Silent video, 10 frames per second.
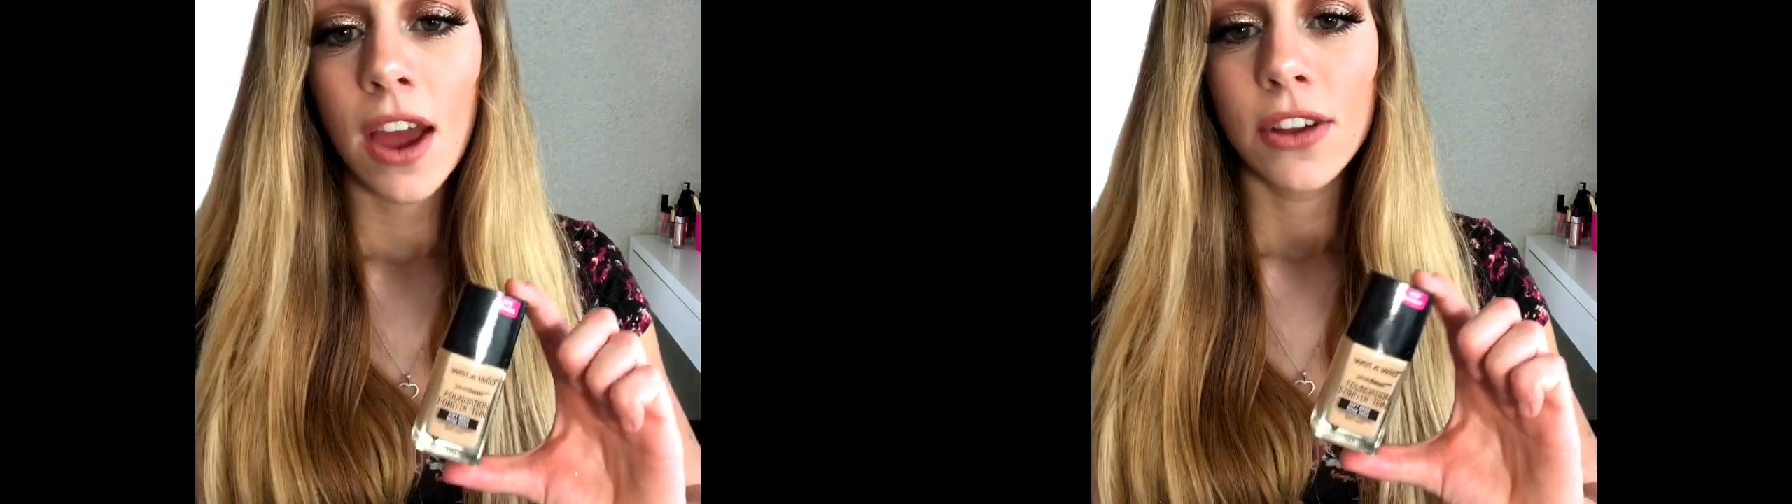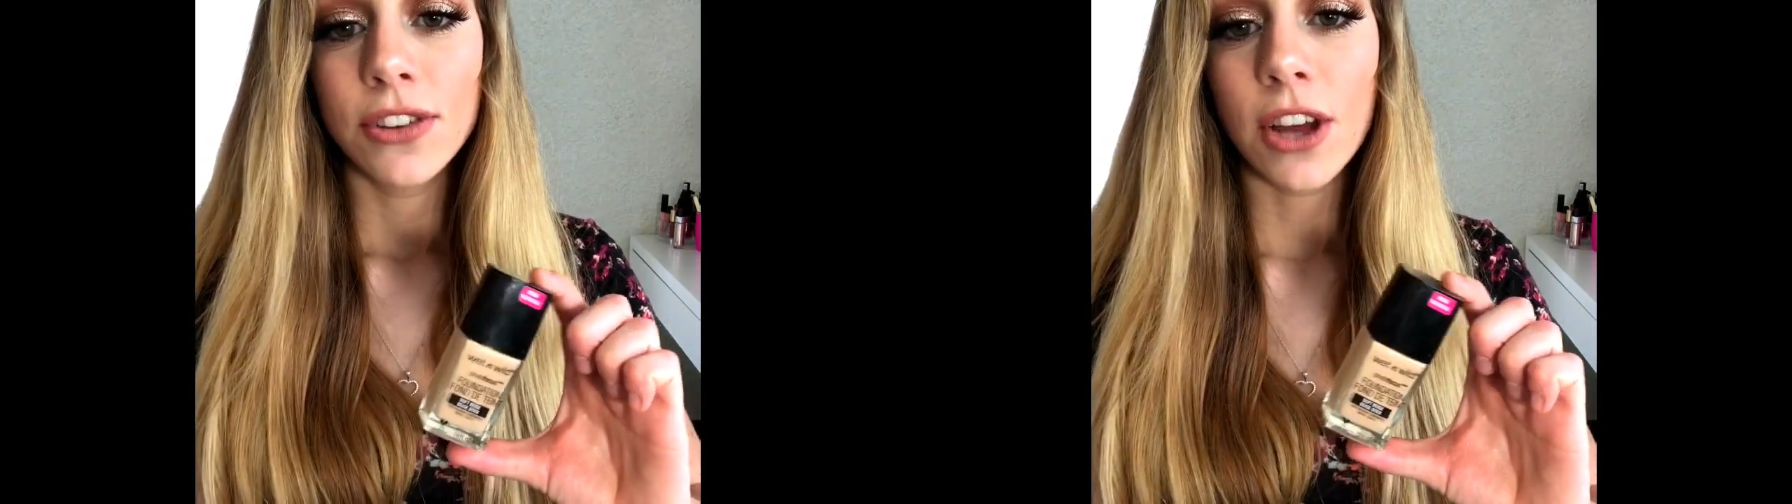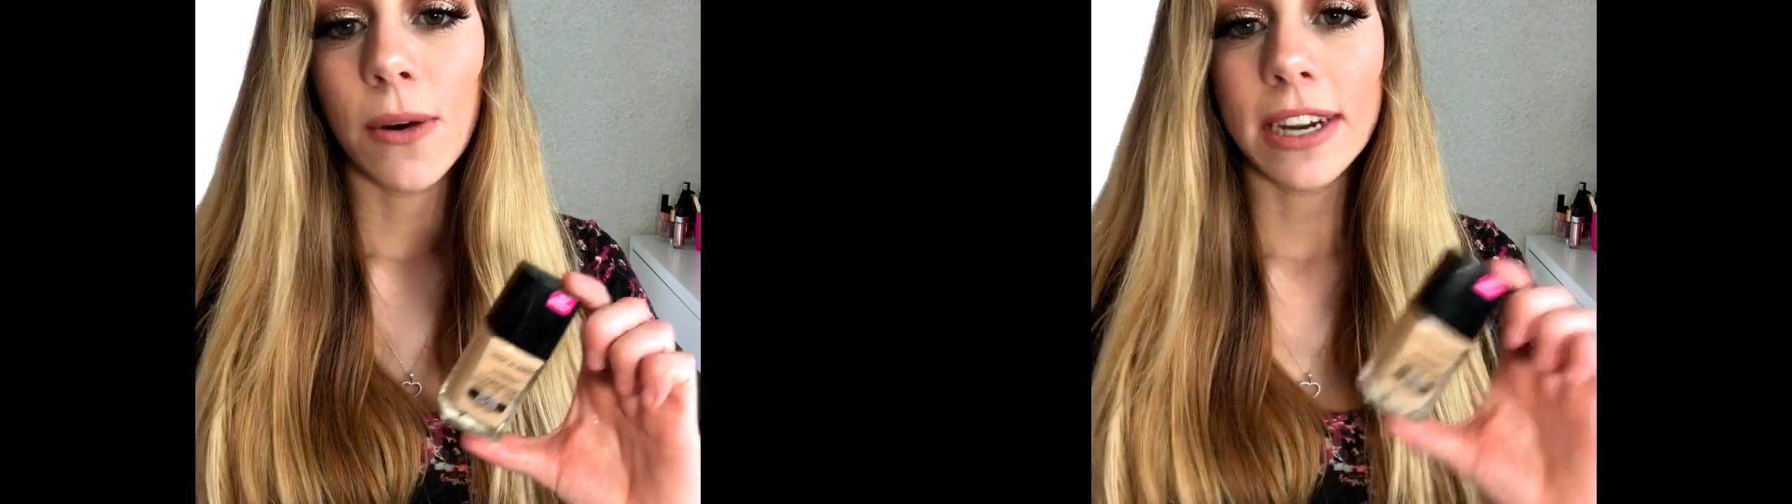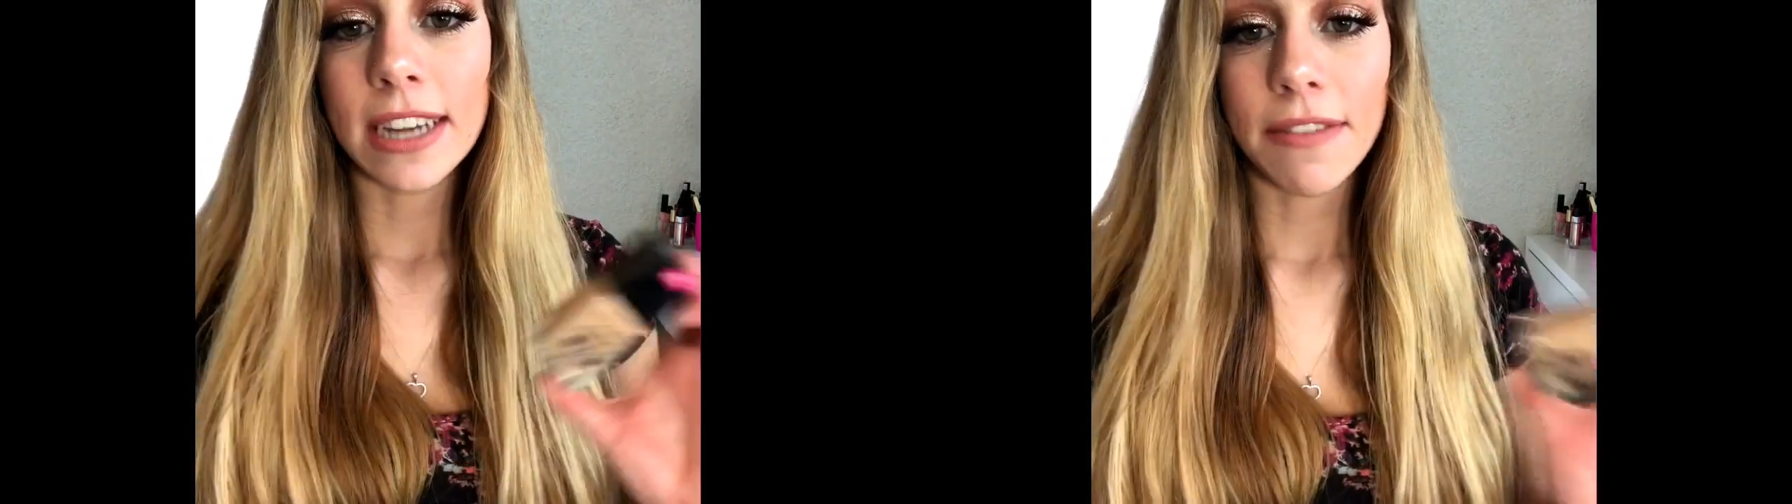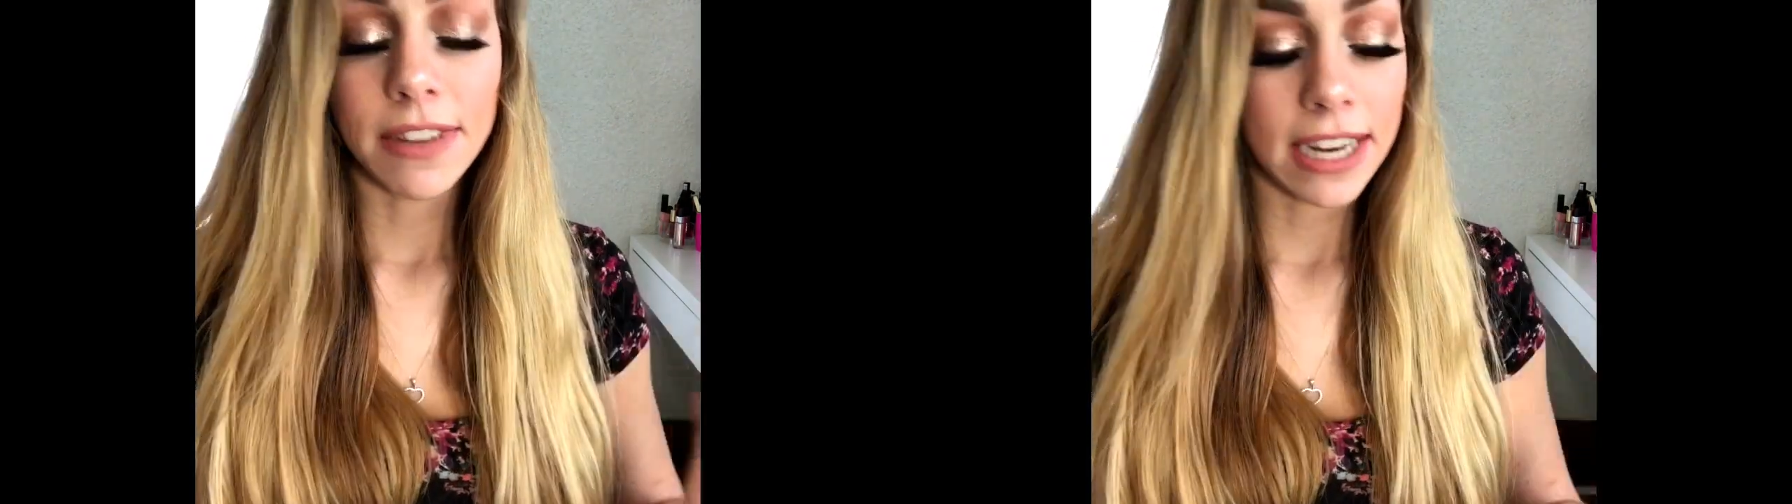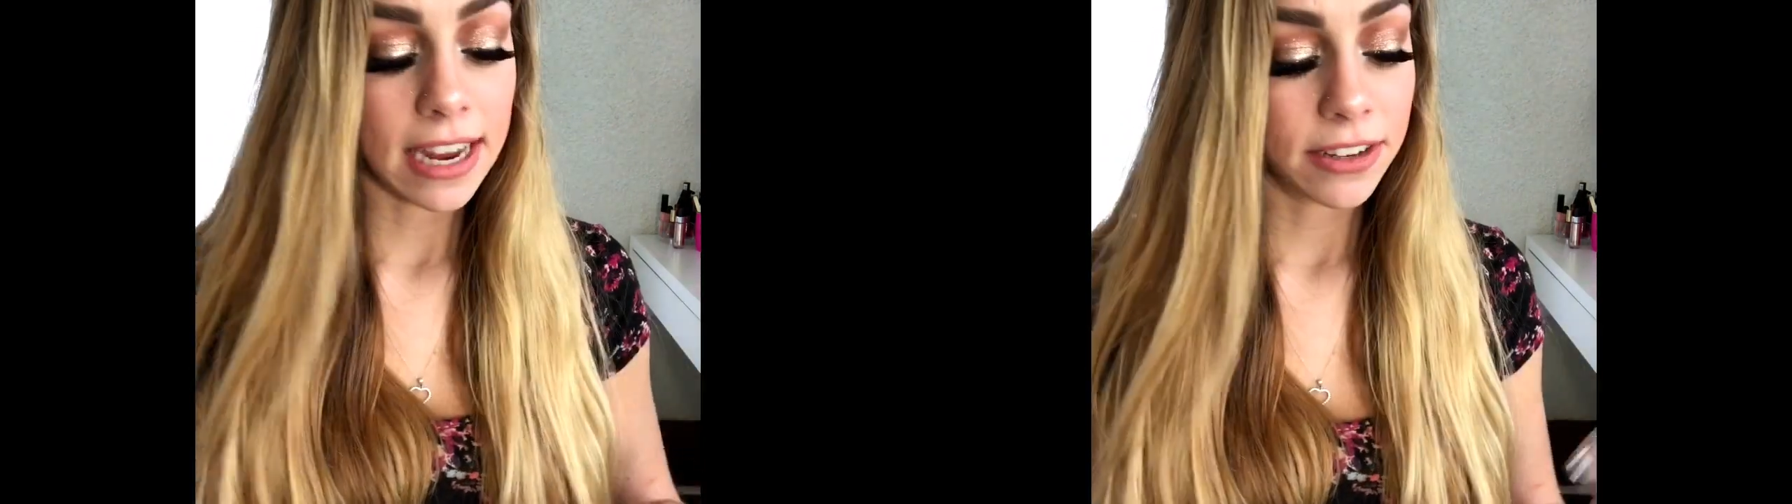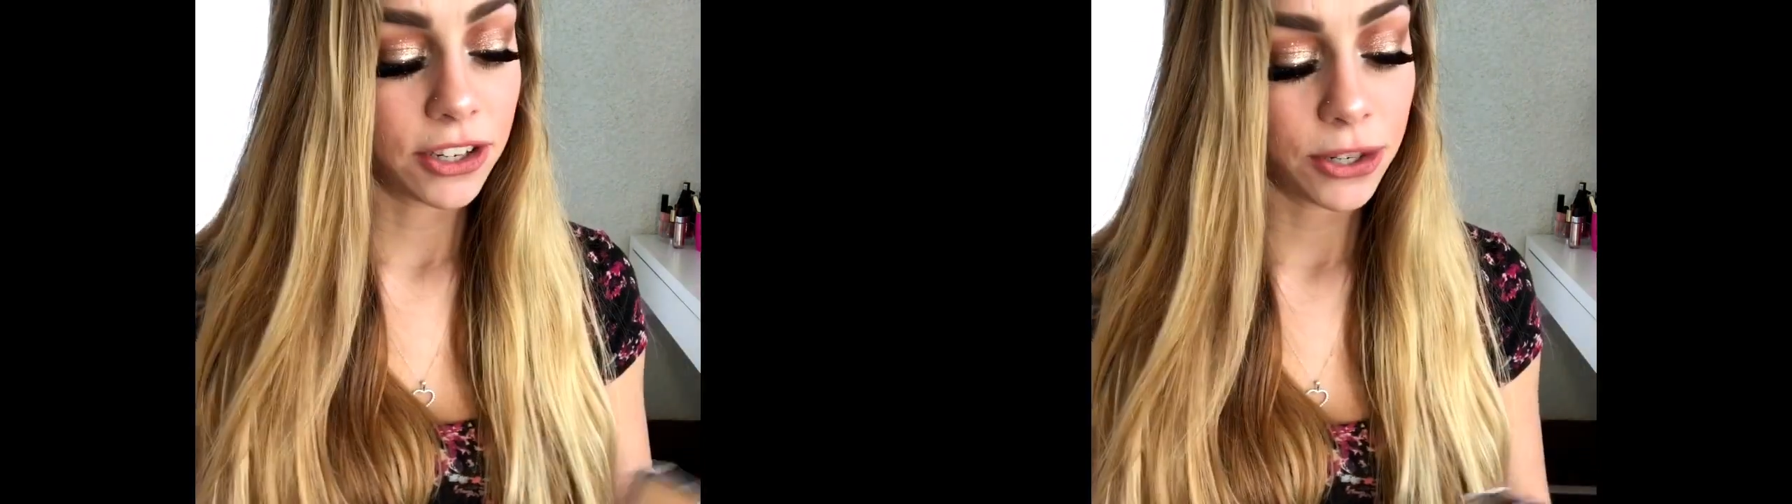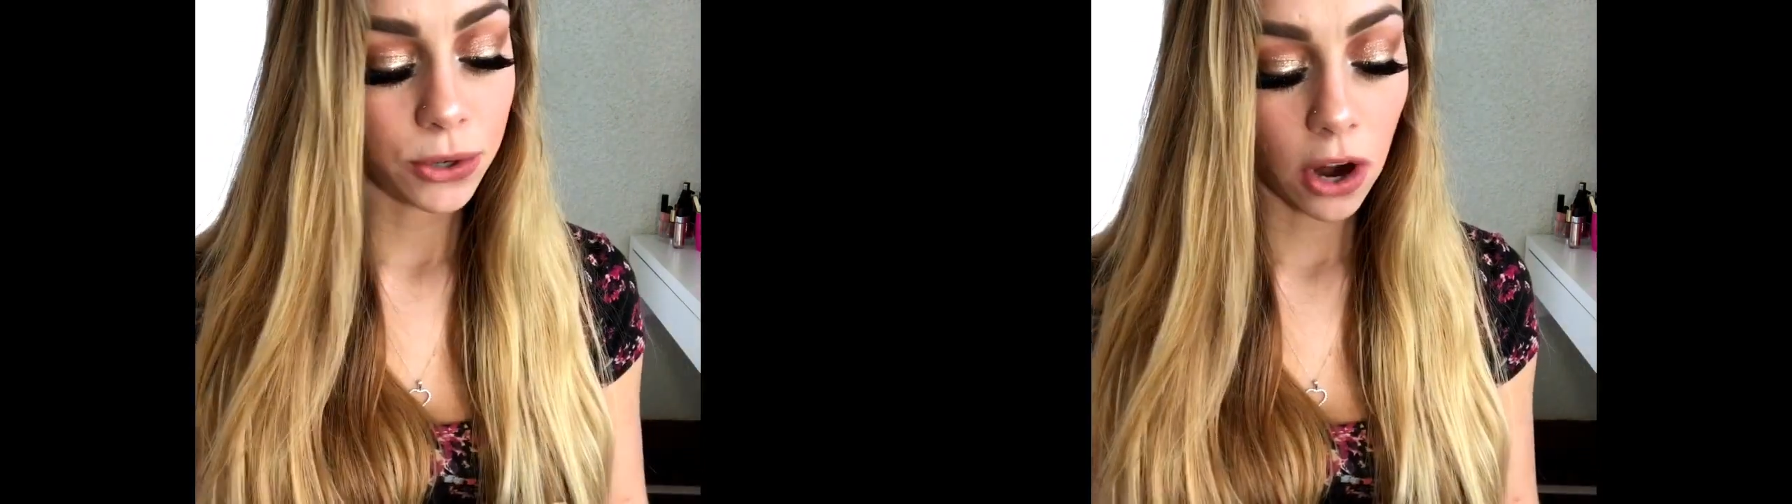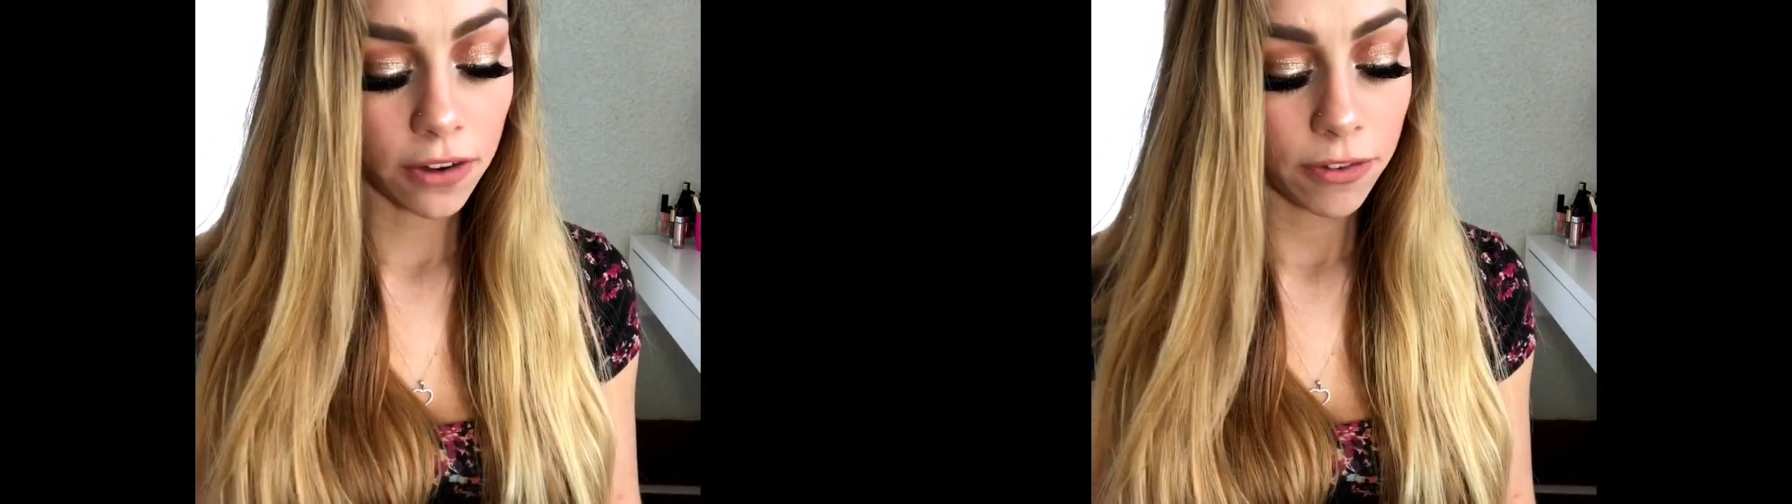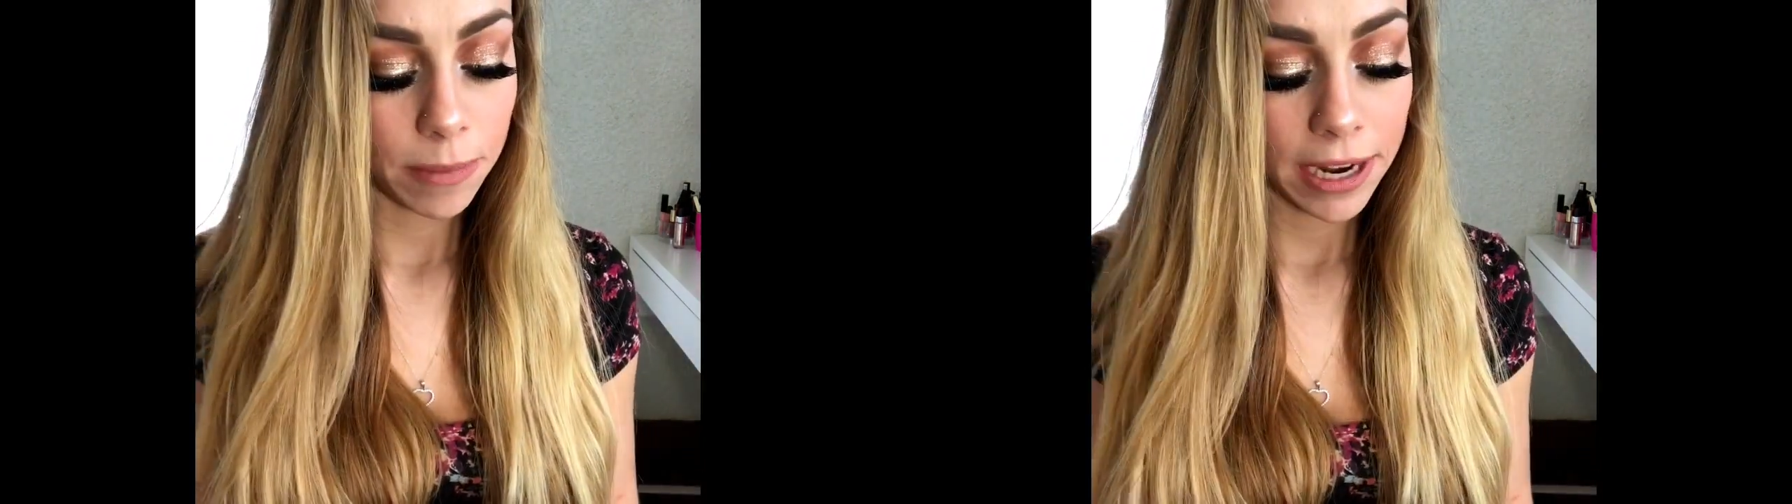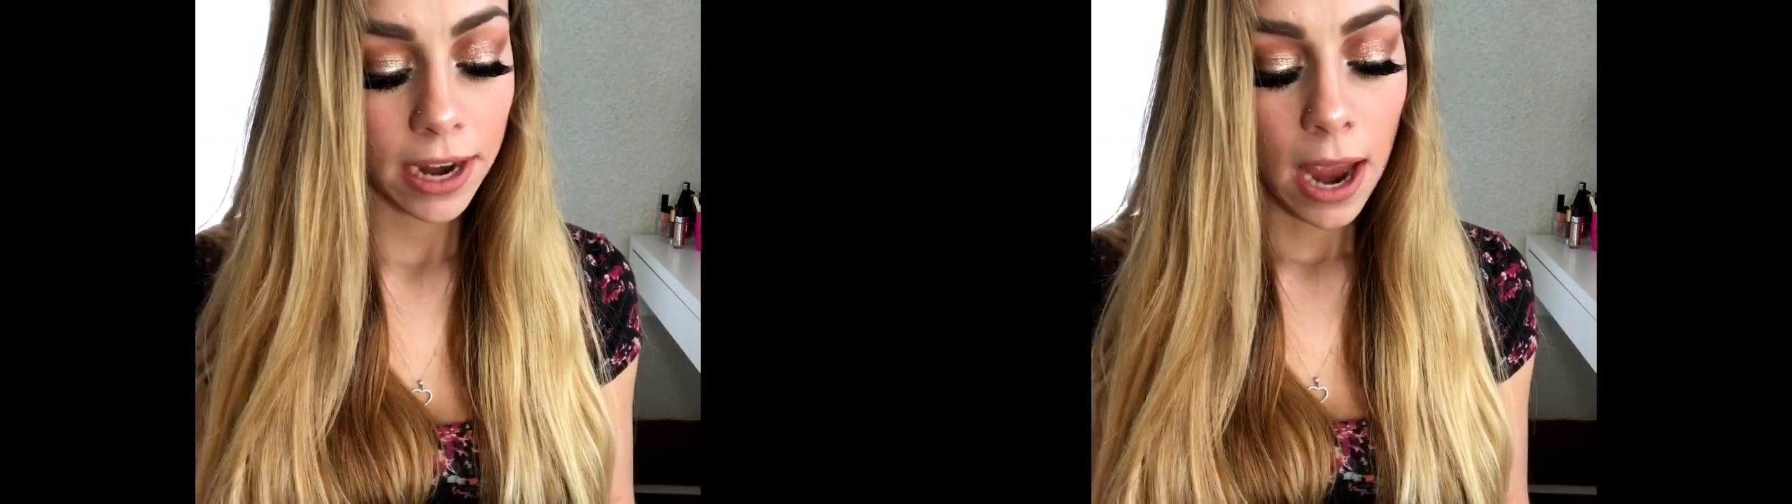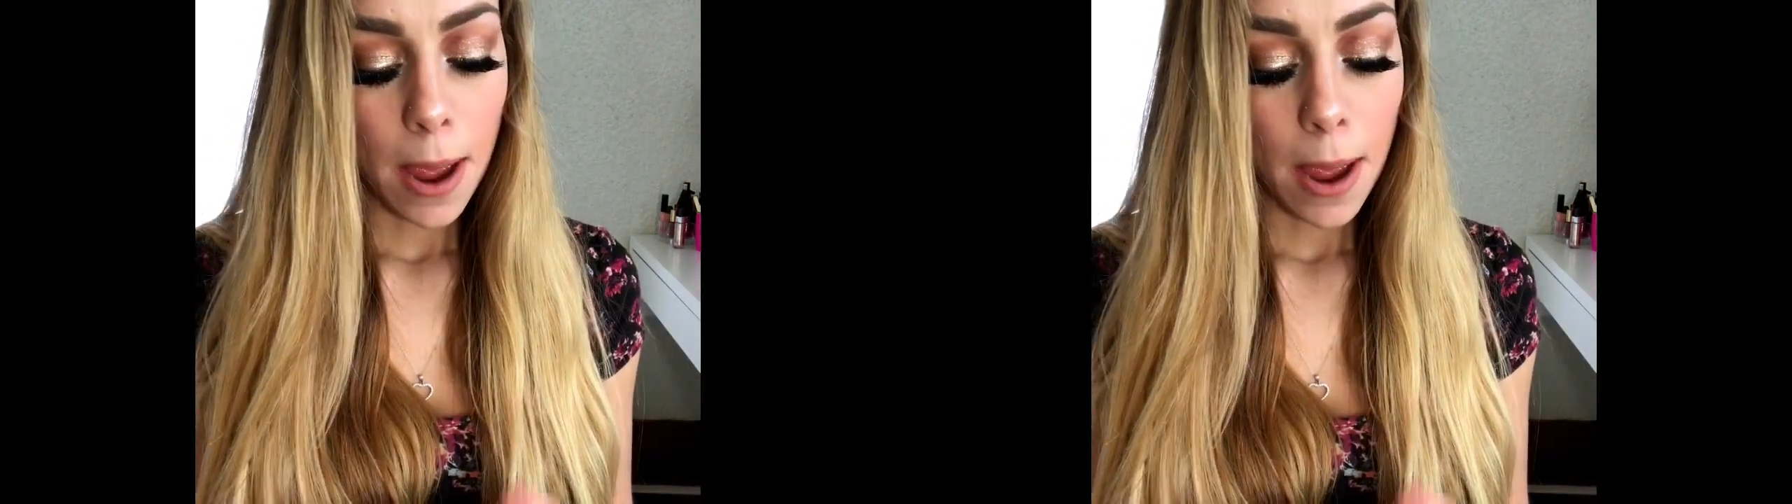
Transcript: so it definitely is too dark for me.